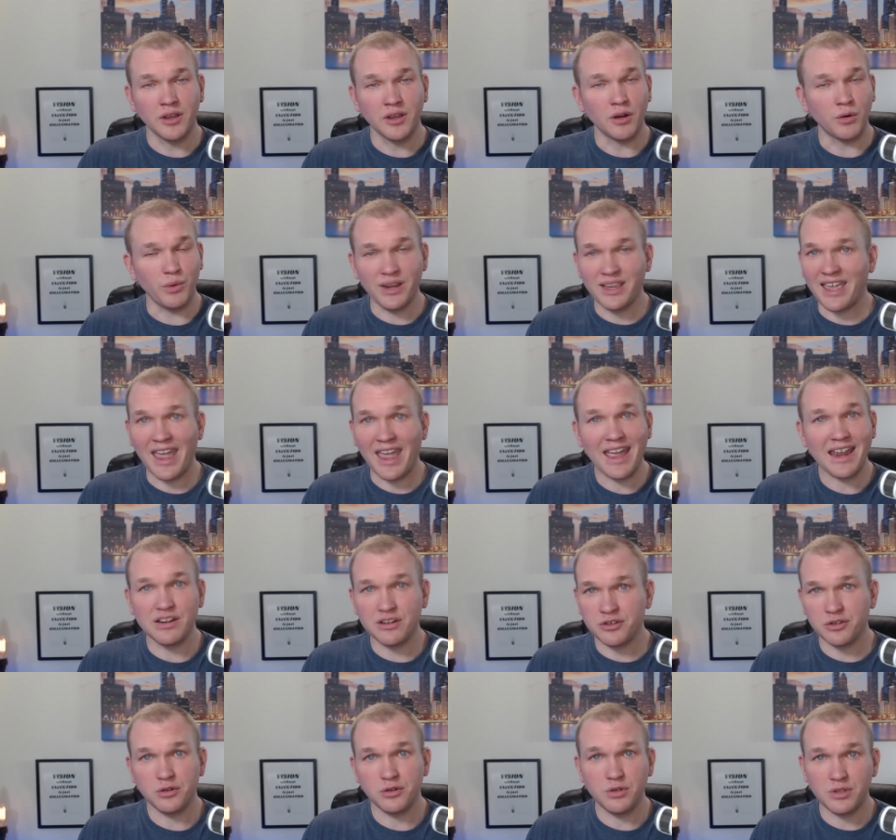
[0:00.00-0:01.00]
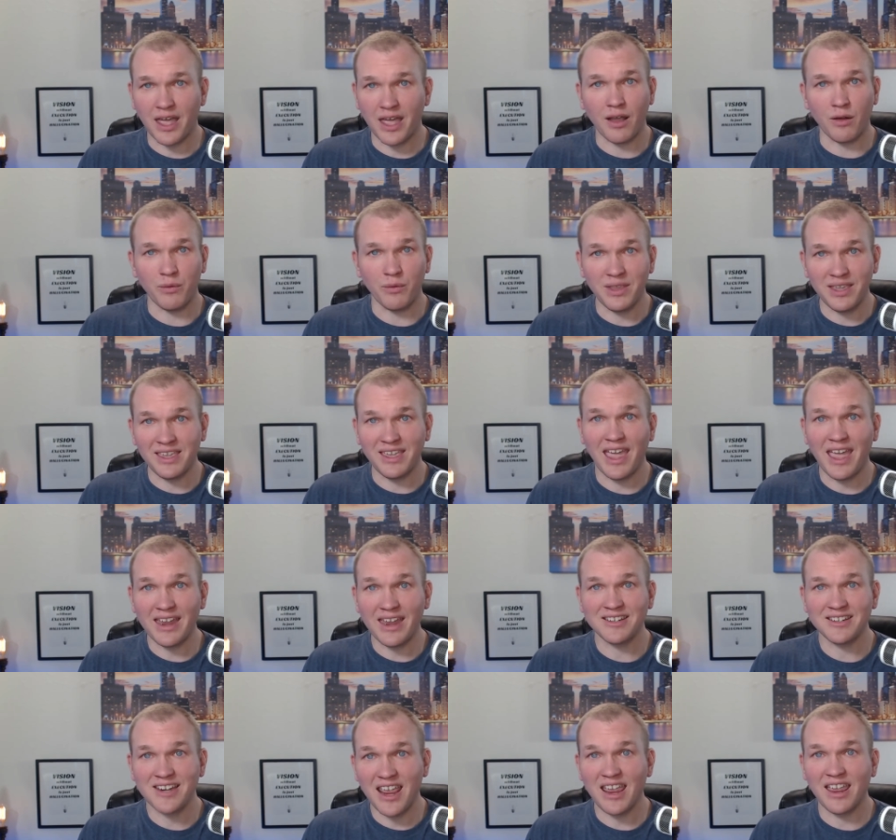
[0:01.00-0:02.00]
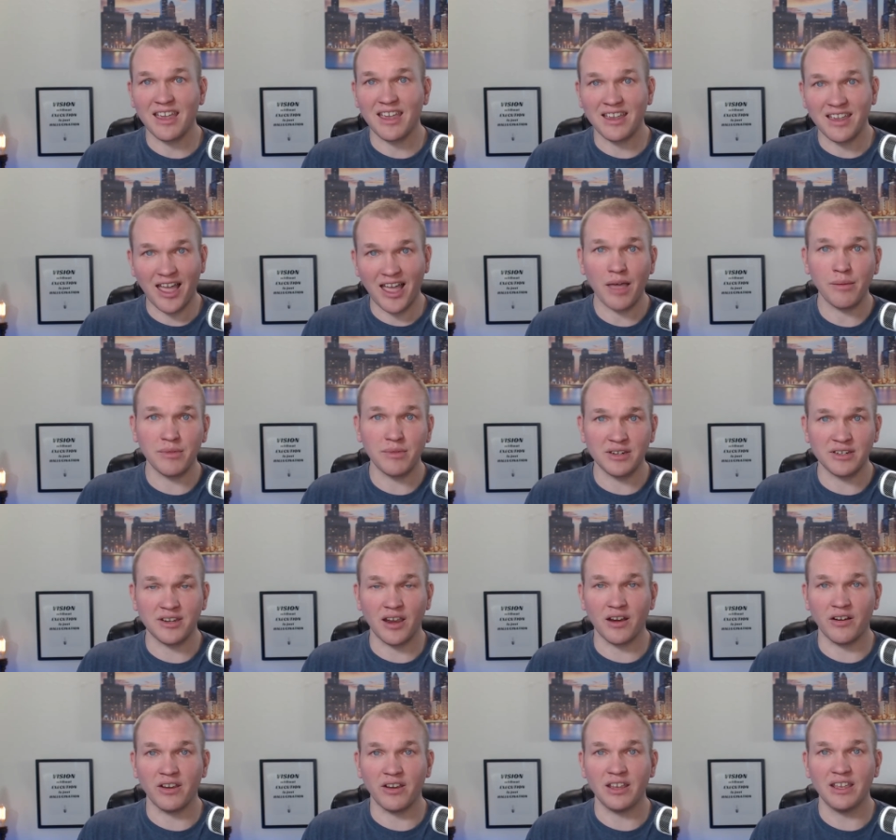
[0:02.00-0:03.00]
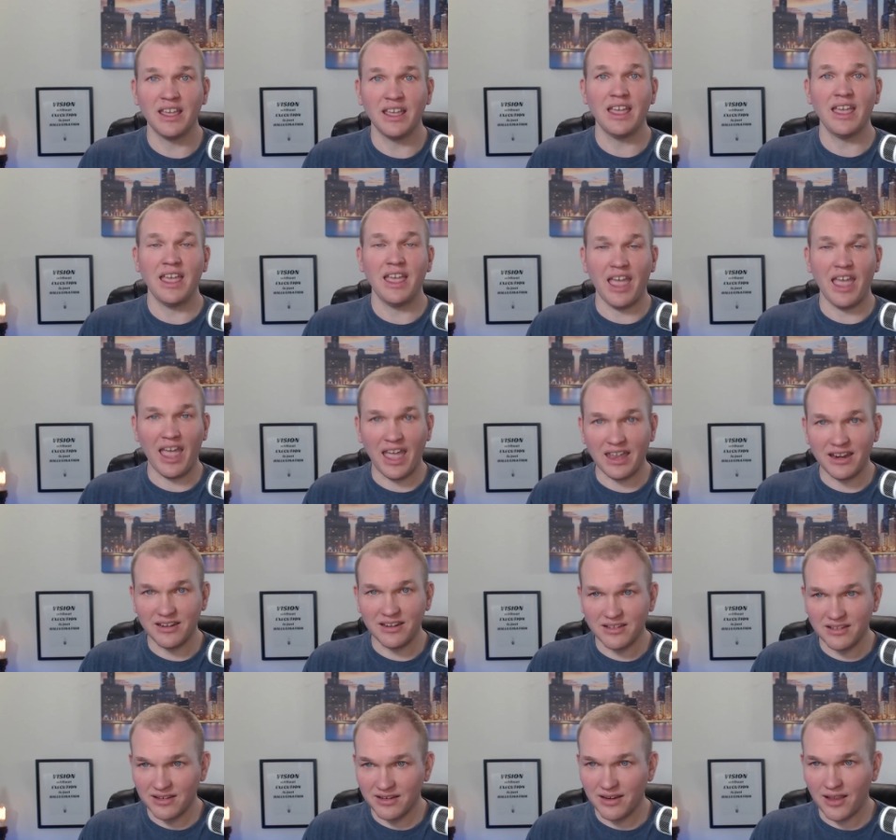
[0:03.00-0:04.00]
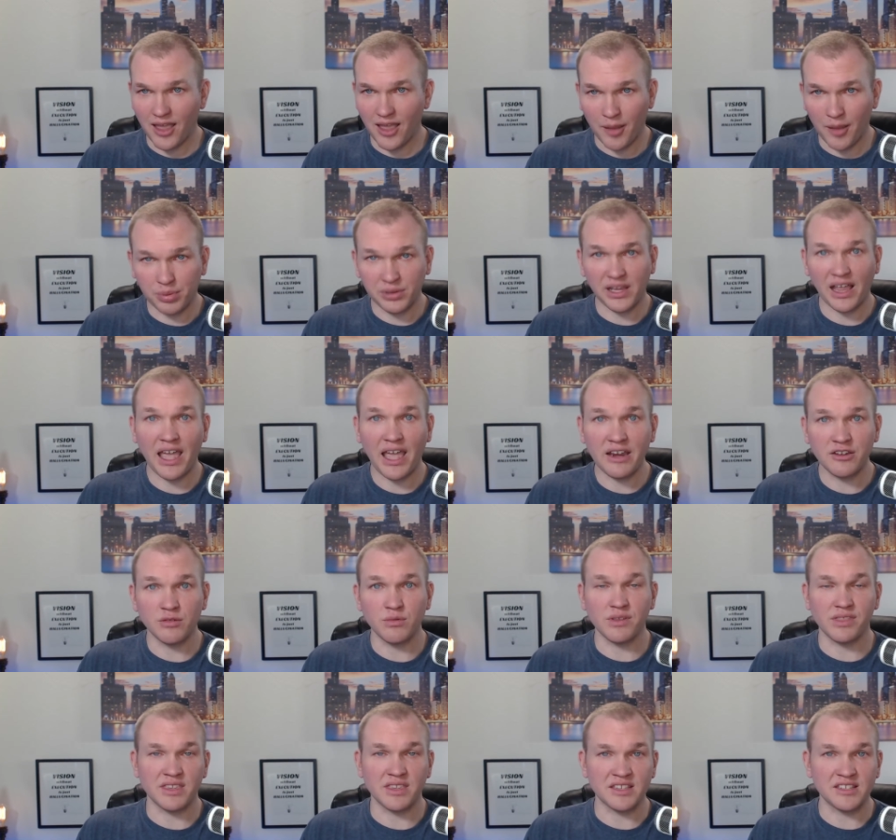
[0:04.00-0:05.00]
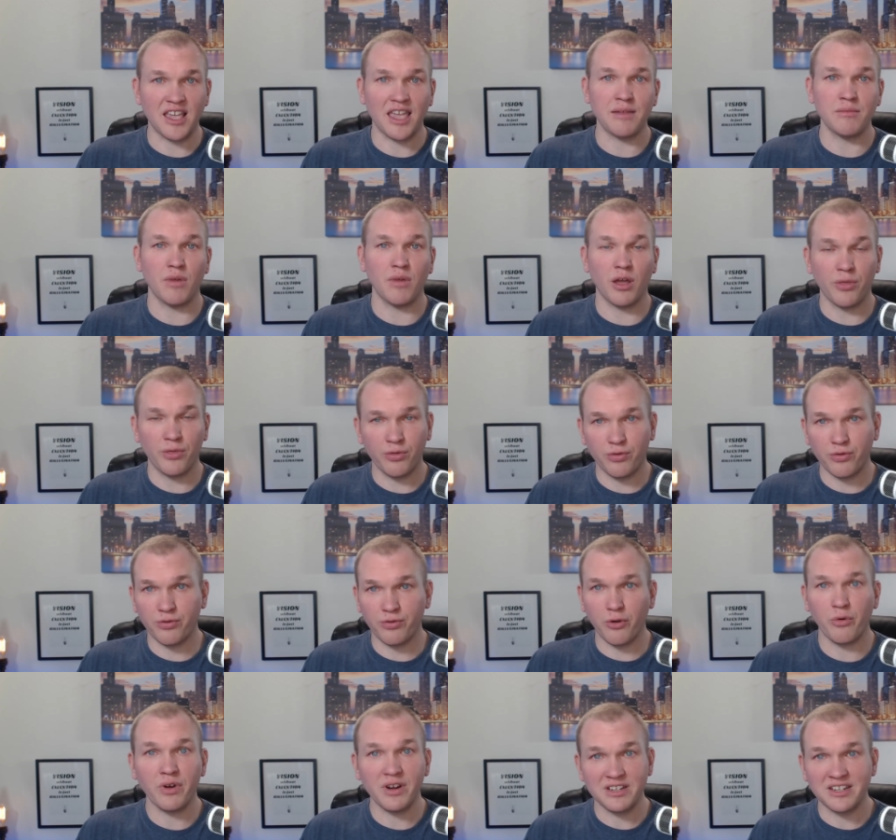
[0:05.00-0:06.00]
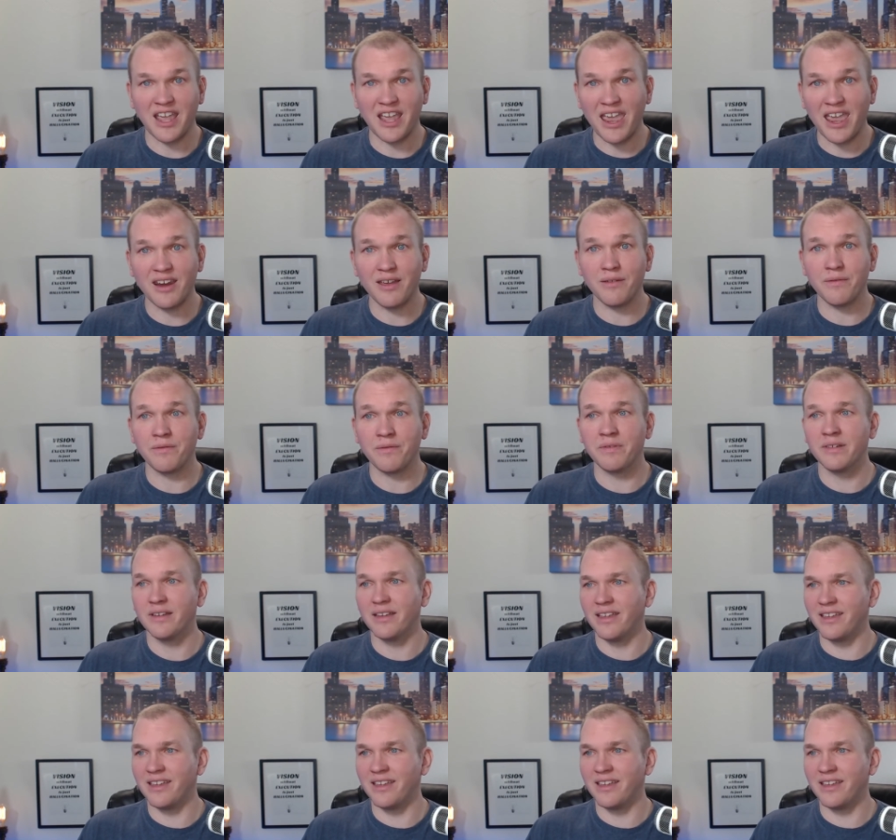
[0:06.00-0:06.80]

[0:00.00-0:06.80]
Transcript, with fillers: We can't do that. We can't take a commentary and apply to it the same authoritative